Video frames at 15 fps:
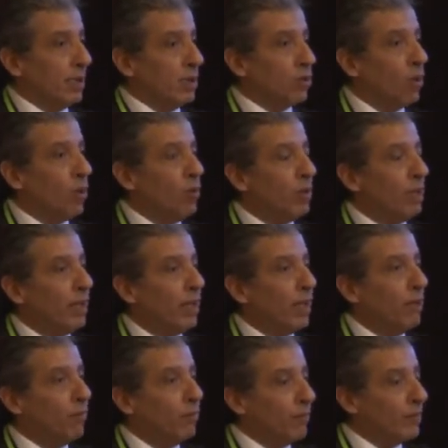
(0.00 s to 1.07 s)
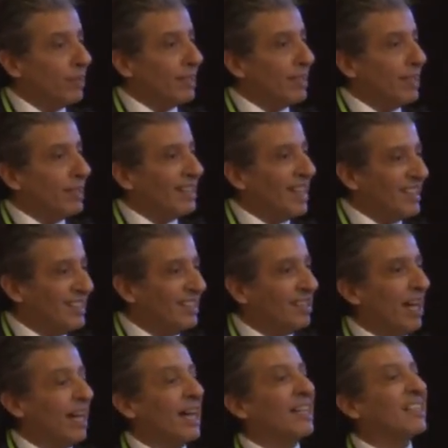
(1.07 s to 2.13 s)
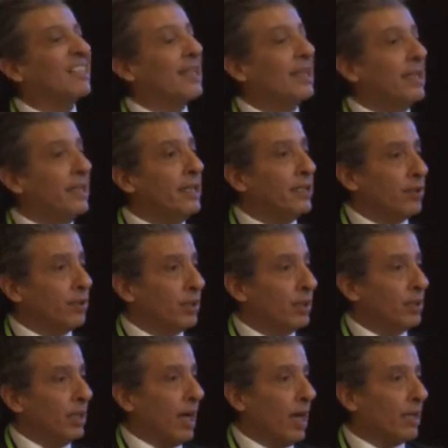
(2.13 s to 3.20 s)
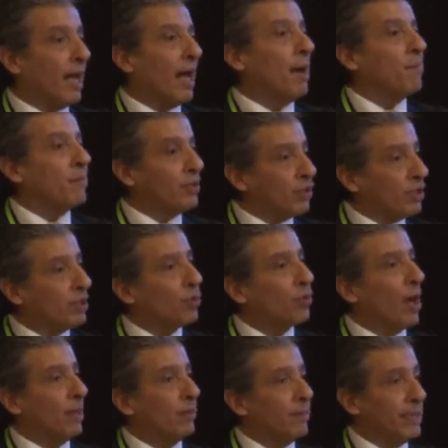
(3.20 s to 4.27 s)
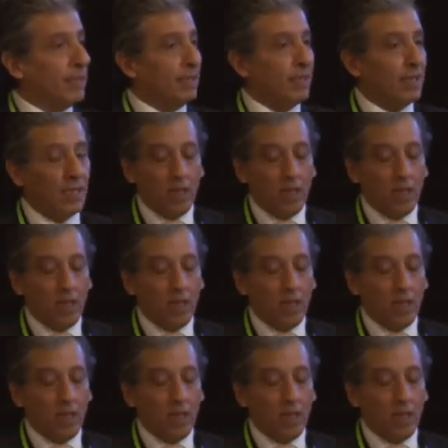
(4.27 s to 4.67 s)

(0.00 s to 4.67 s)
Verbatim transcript: So if that is as clear as I'm describing,